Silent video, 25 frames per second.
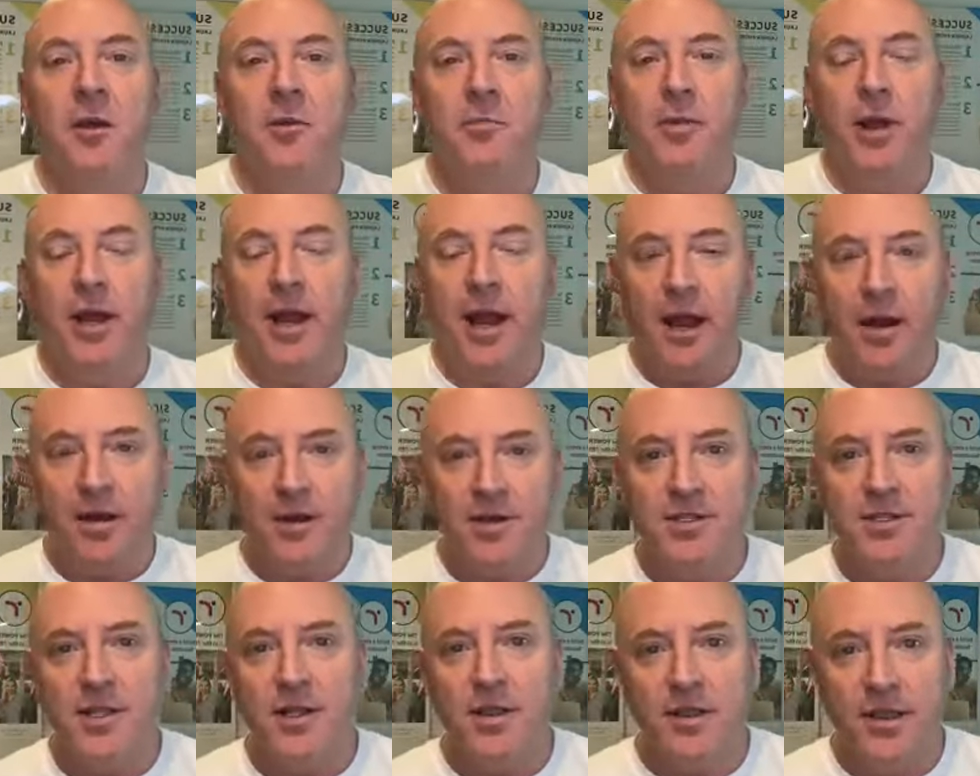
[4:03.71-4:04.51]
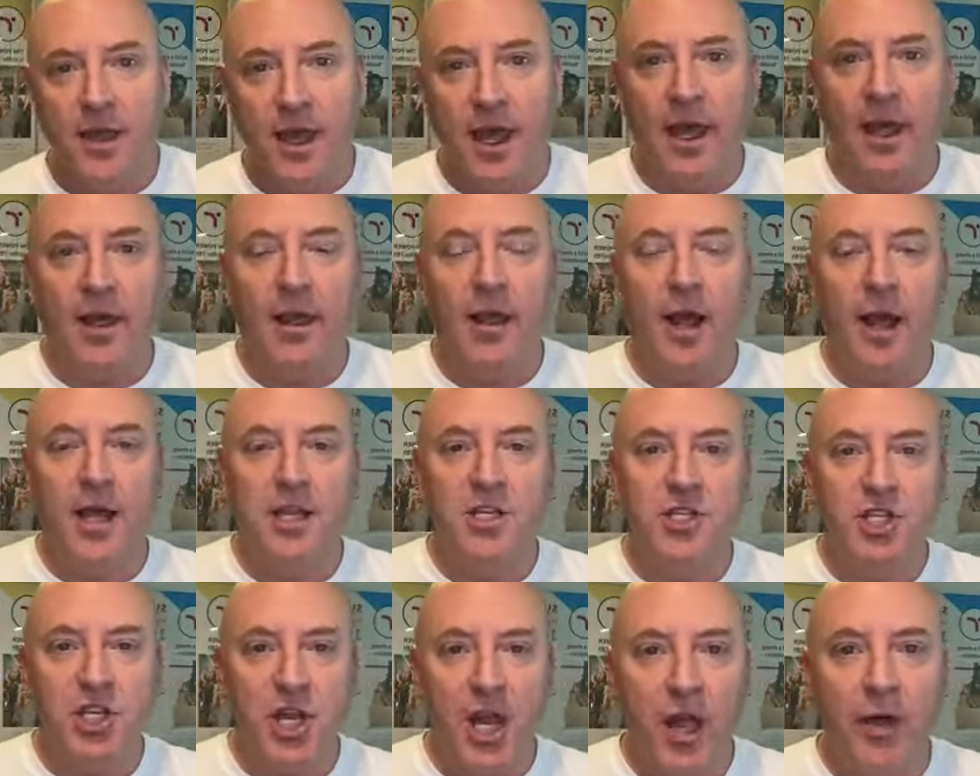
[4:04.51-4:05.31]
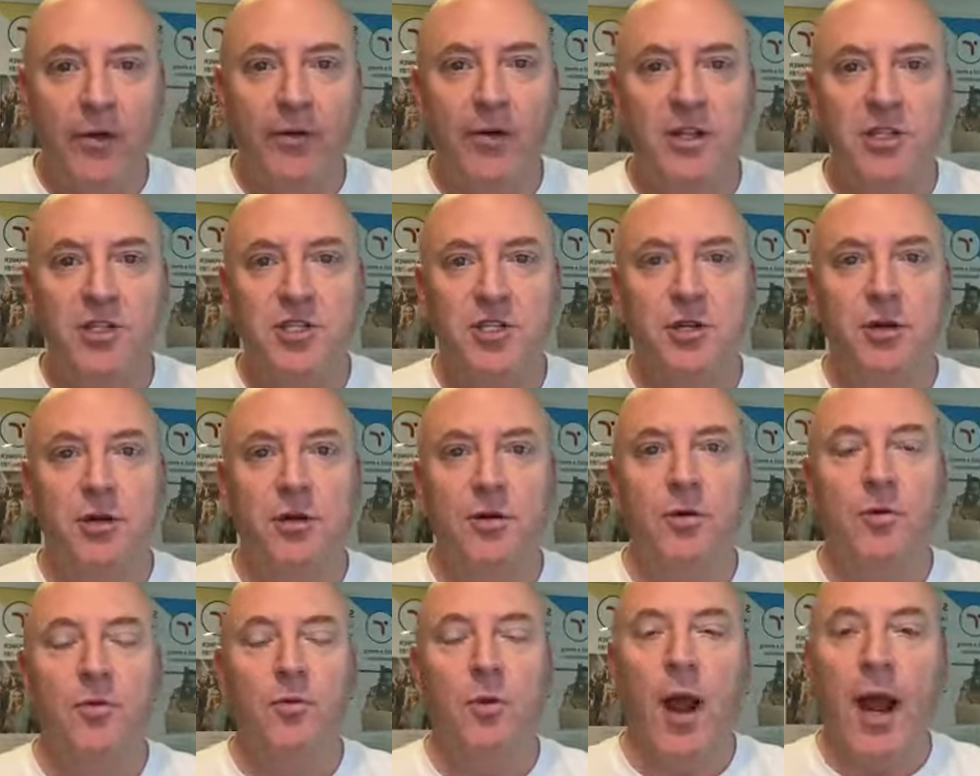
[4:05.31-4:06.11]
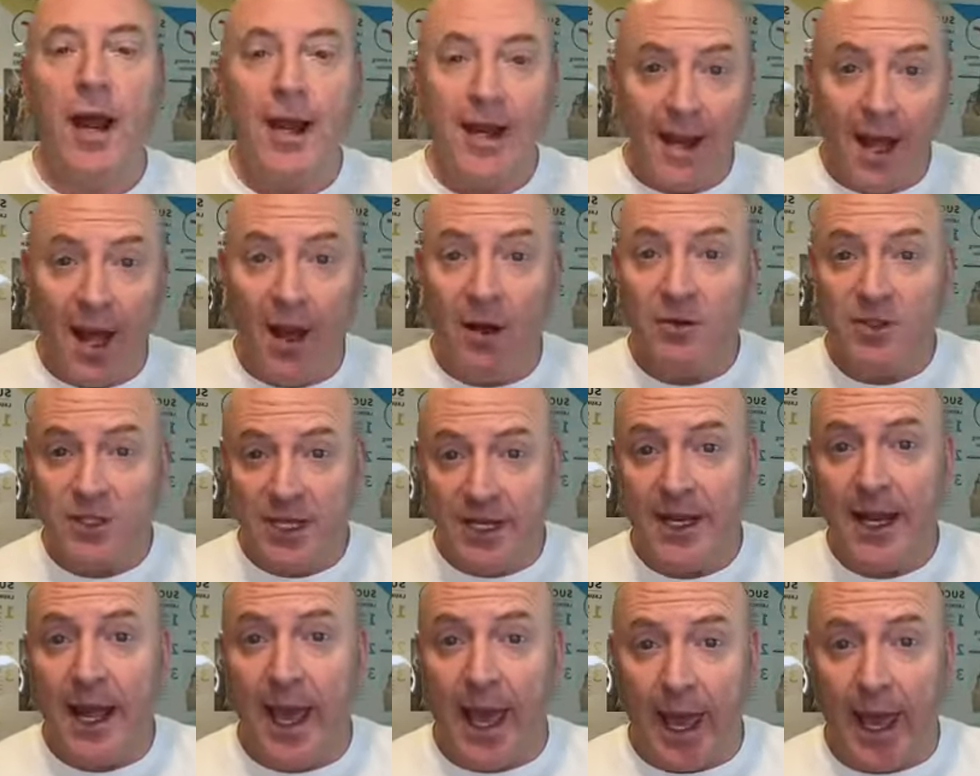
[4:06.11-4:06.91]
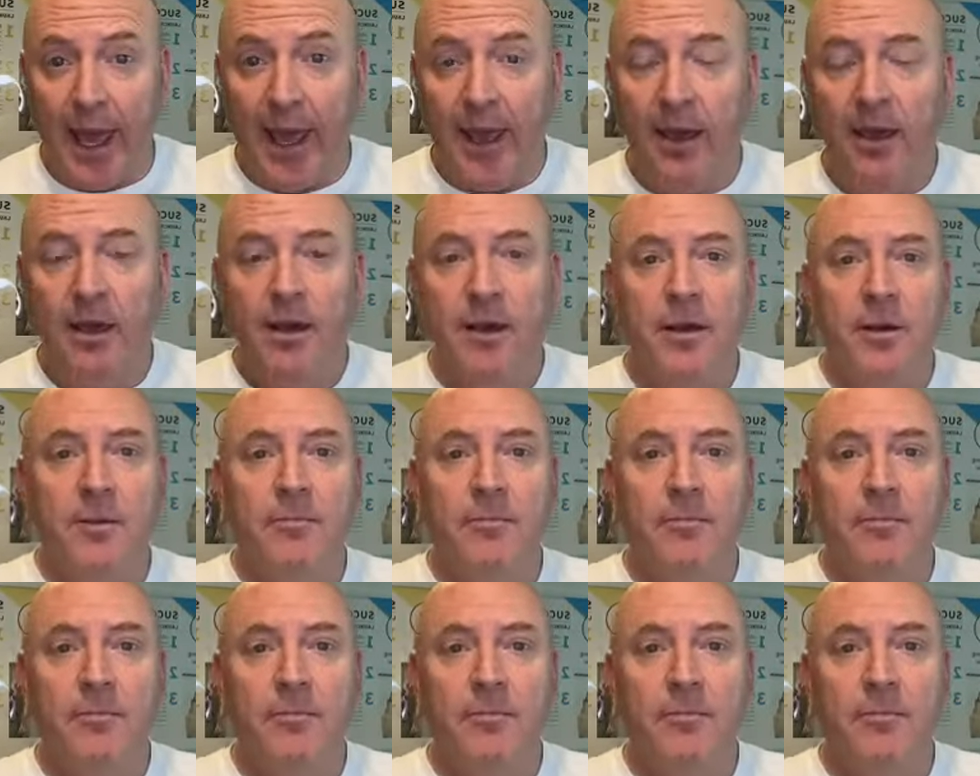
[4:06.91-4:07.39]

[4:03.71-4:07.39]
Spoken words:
But here's the thing. I challenge you right now today